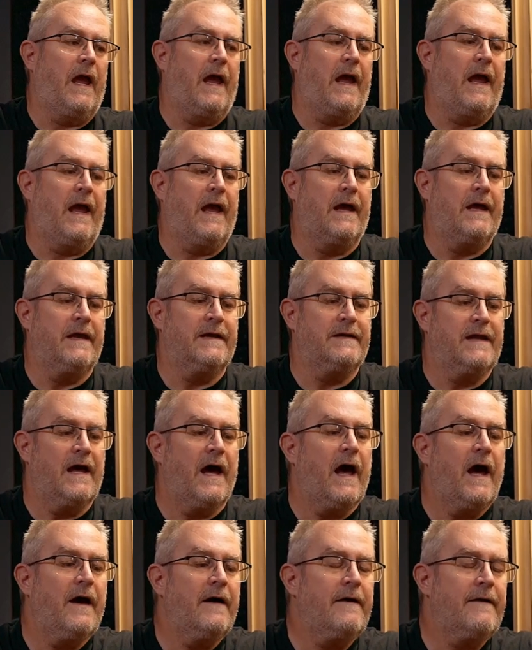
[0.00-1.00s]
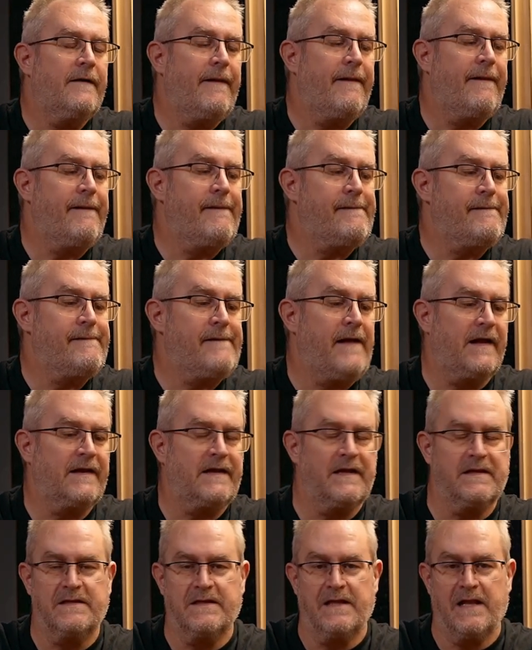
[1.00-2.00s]
And I'll
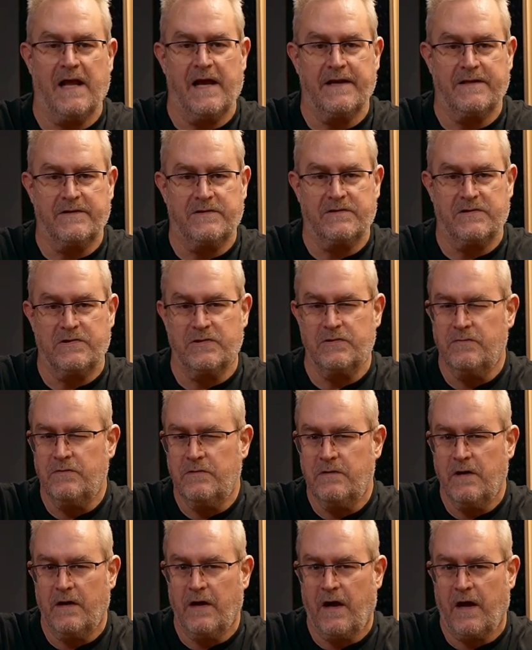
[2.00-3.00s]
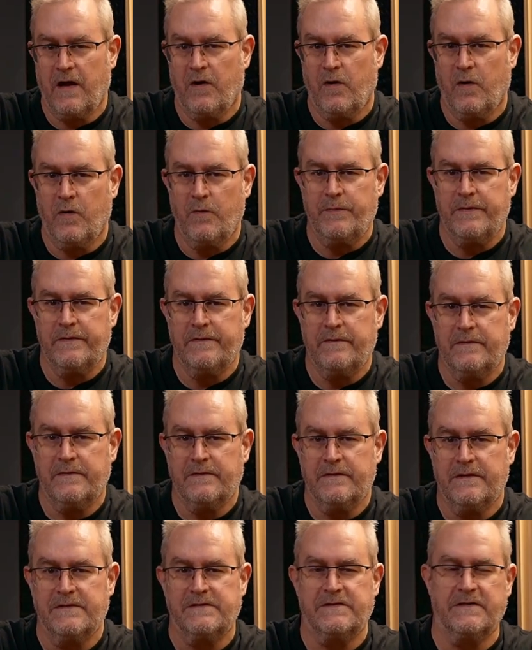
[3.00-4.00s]
get to that too, I hope.
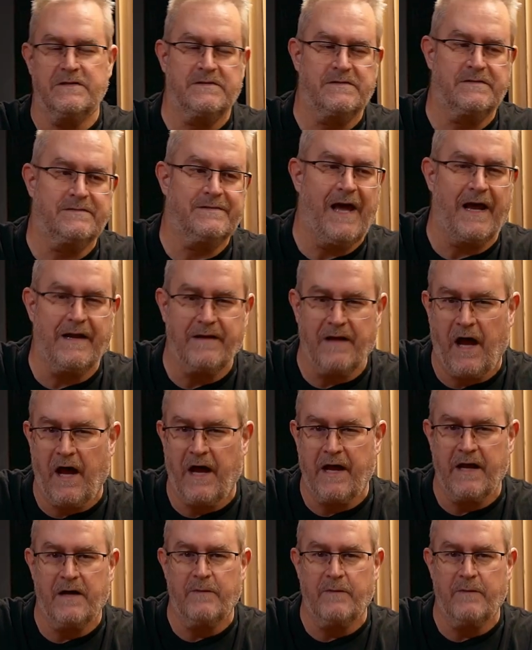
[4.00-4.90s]
It's just not high